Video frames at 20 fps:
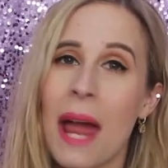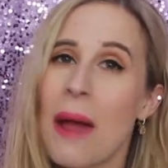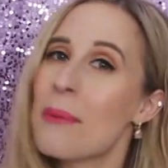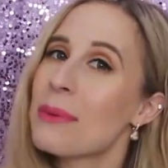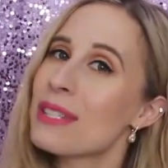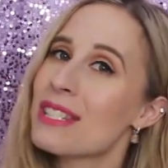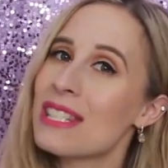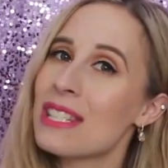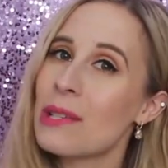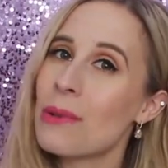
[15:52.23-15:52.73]
I
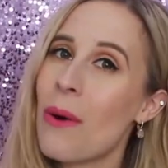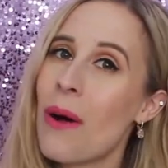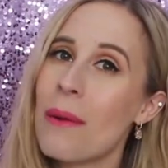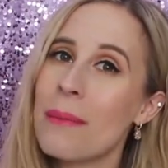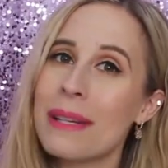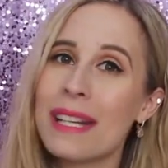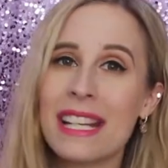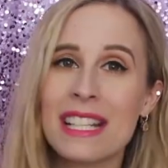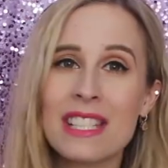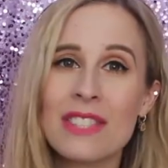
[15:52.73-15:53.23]
will see you all
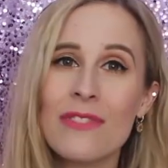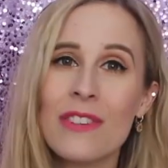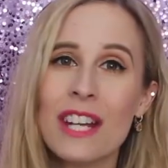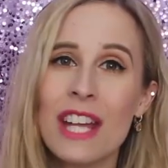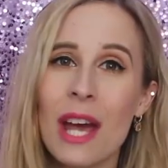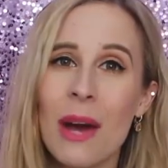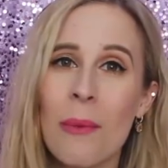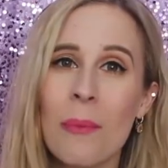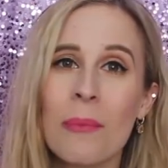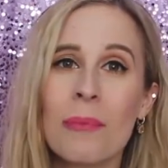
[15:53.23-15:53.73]
in my next
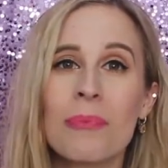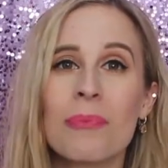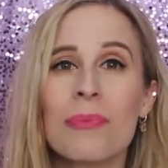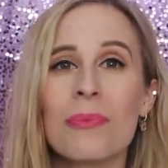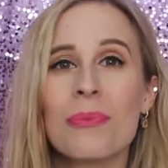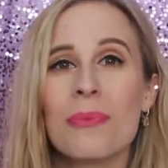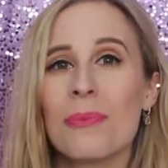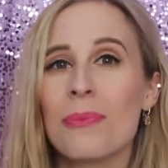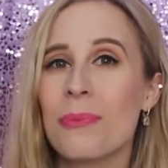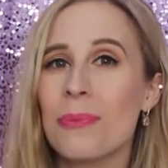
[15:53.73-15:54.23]
video.
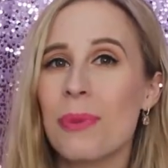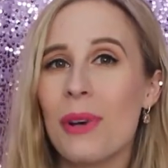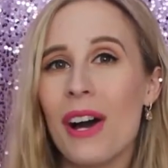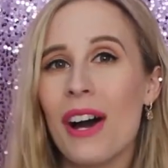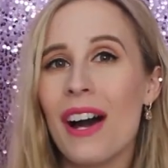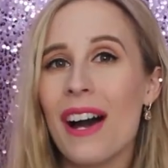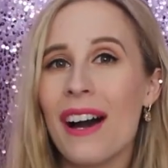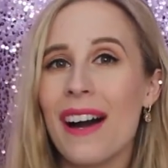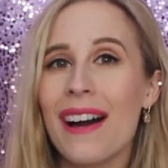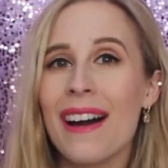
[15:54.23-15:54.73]

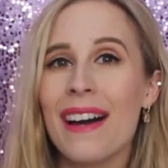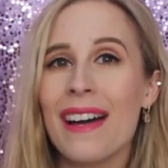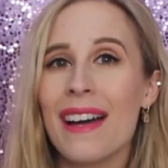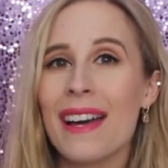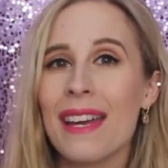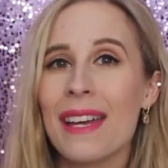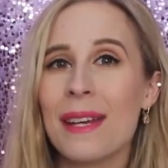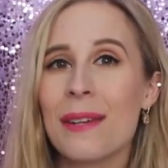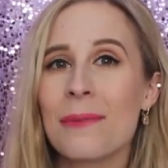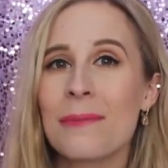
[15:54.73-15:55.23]

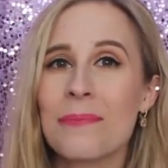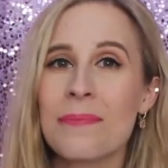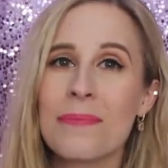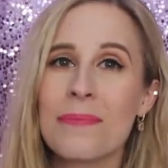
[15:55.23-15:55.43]
Bye!